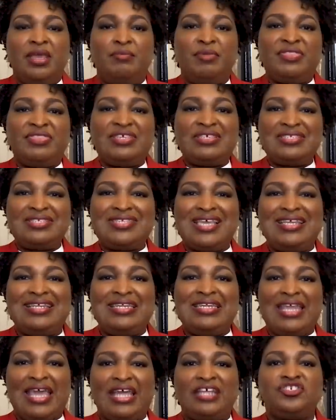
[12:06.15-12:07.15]
But this is a
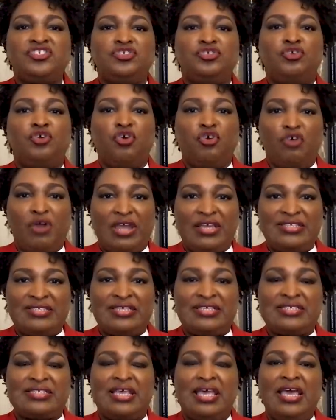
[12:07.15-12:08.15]
national
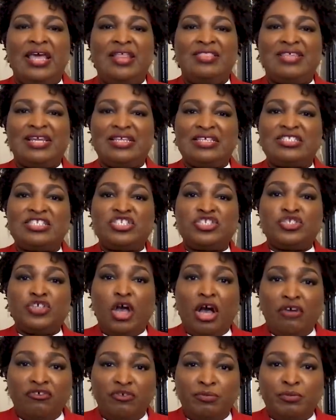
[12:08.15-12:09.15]
crisis that is
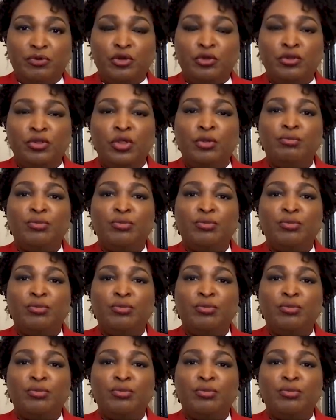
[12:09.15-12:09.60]
solvable,